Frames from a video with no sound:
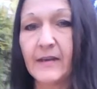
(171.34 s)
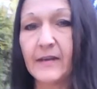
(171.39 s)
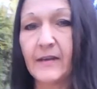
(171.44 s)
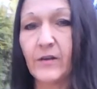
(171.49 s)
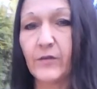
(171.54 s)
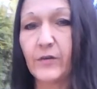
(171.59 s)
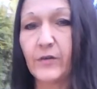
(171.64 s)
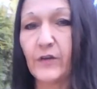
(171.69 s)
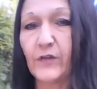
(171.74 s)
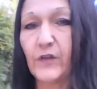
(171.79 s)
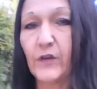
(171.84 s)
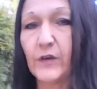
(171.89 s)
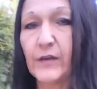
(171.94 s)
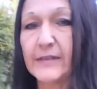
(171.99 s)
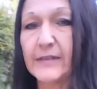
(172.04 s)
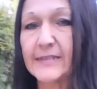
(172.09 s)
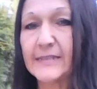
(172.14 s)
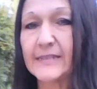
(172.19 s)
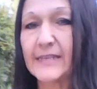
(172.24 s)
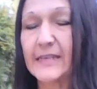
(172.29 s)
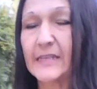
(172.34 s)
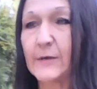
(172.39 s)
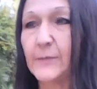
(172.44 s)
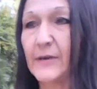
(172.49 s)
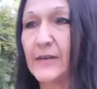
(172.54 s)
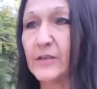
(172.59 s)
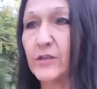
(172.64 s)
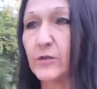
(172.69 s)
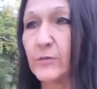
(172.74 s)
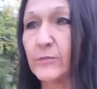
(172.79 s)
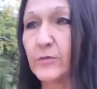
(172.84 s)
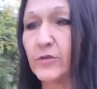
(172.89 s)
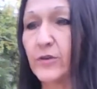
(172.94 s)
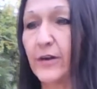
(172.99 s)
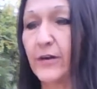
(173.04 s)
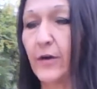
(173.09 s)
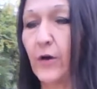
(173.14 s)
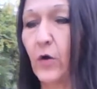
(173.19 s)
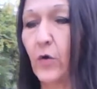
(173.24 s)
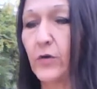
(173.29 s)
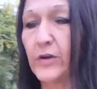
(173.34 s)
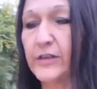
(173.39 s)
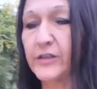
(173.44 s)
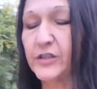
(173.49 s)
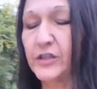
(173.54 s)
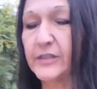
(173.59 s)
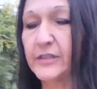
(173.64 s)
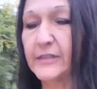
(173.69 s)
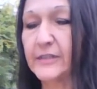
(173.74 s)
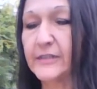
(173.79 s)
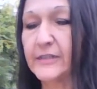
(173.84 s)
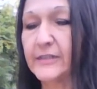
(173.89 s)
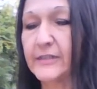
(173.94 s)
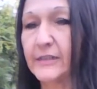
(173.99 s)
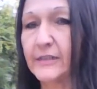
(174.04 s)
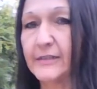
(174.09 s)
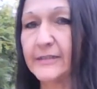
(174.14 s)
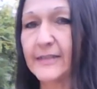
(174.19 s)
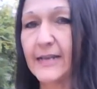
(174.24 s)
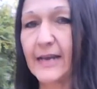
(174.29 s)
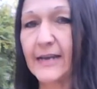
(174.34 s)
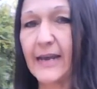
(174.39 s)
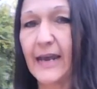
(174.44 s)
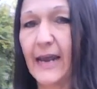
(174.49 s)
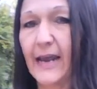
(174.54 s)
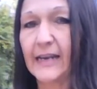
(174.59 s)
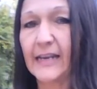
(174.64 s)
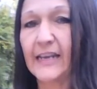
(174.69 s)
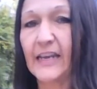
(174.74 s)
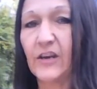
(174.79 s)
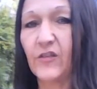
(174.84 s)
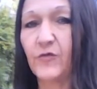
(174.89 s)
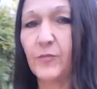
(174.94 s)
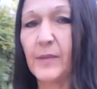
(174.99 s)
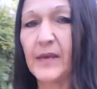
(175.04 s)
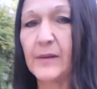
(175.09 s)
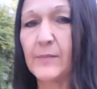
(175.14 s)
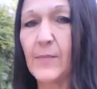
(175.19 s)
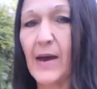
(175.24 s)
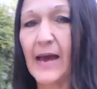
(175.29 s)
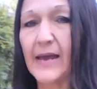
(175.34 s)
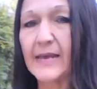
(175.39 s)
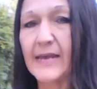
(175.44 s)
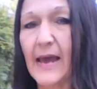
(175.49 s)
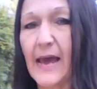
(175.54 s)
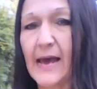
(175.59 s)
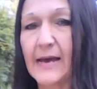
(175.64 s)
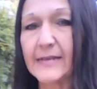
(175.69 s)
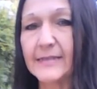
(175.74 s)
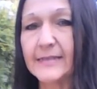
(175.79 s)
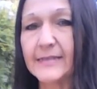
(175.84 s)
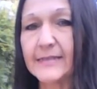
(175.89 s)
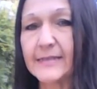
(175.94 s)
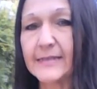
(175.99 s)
I don't know if you can see the pendulum. I'm trying to hold it just as still as I can. Give me my yes.